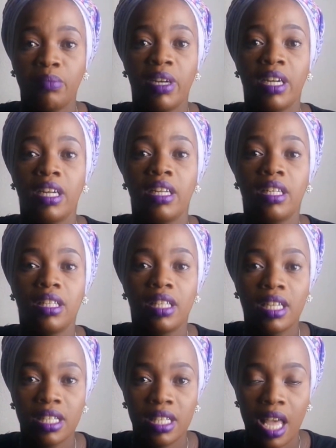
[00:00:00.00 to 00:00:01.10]
but
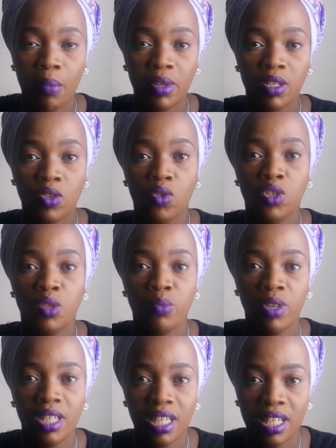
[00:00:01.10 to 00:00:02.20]
things happened so
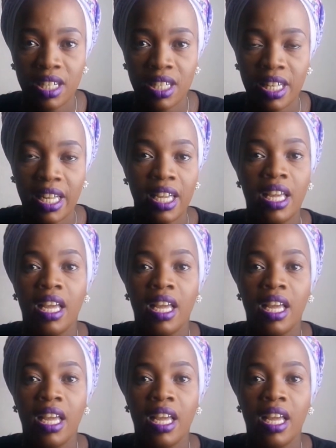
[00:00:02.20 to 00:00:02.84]
spontaneously.